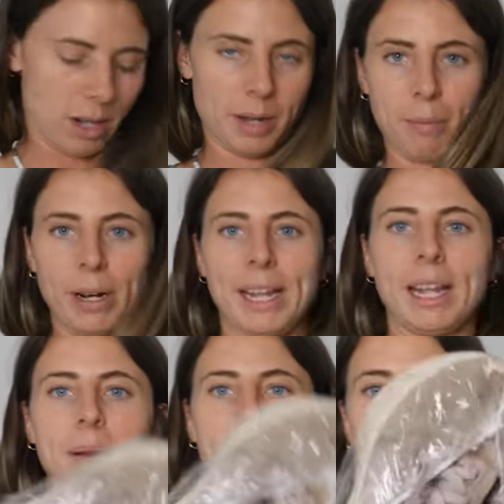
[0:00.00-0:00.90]
I'm
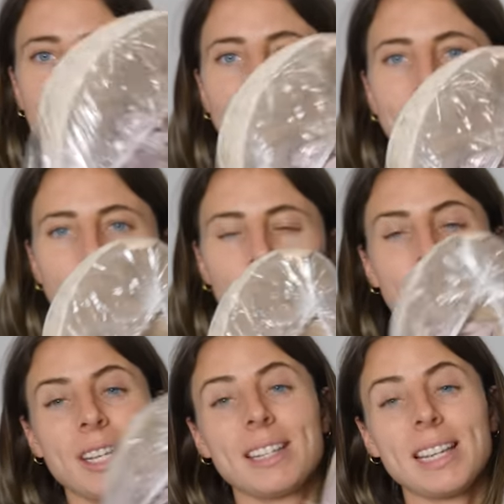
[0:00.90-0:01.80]
bringing my running
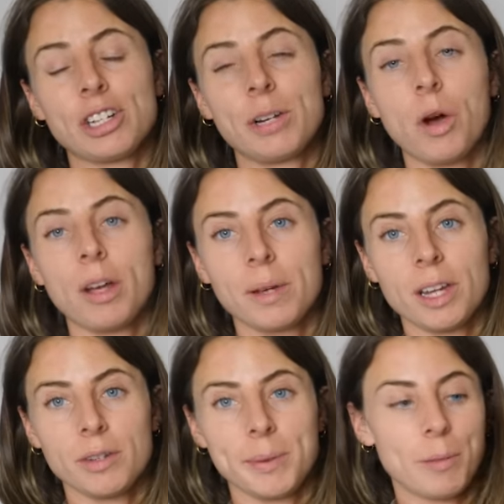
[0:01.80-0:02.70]
shoes. This is actually what I'm
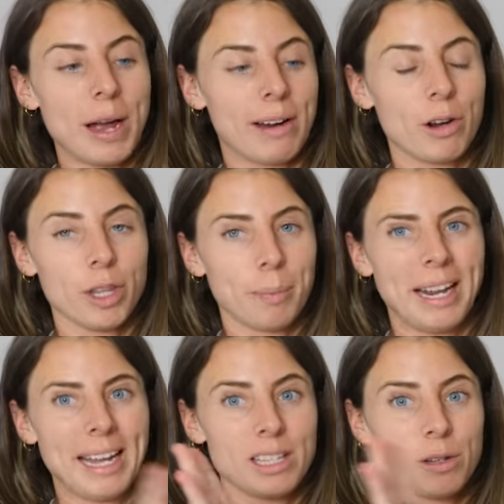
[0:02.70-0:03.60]
going to be wearing on the
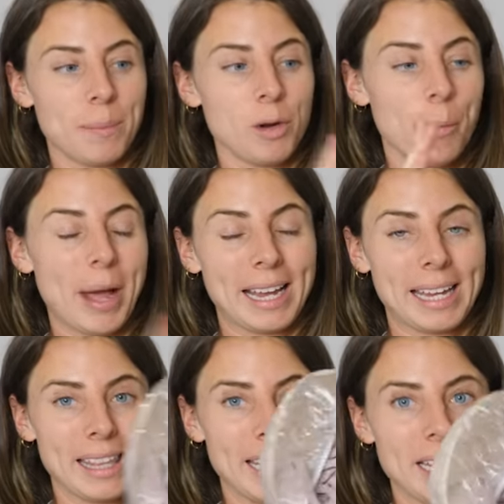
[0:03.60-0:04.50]
plane, so I'm not
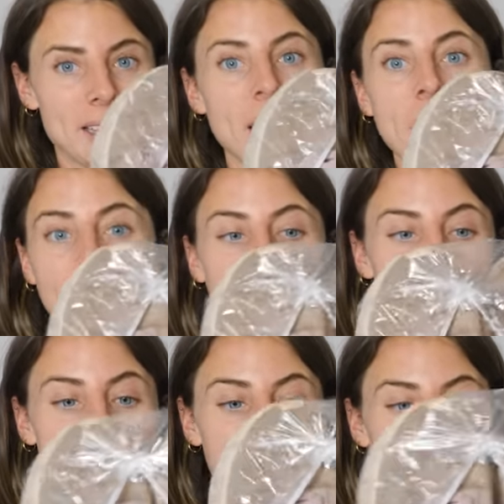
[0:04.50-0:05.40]
packing these,
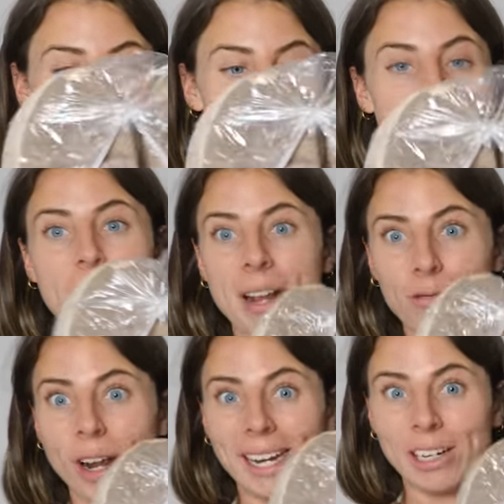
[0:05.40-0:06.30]
um, but they are my
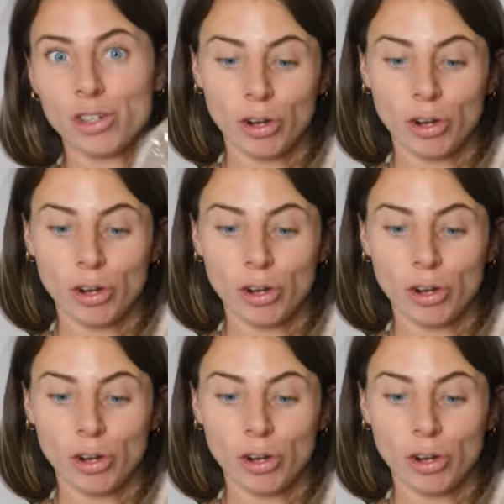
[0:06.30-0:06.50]
running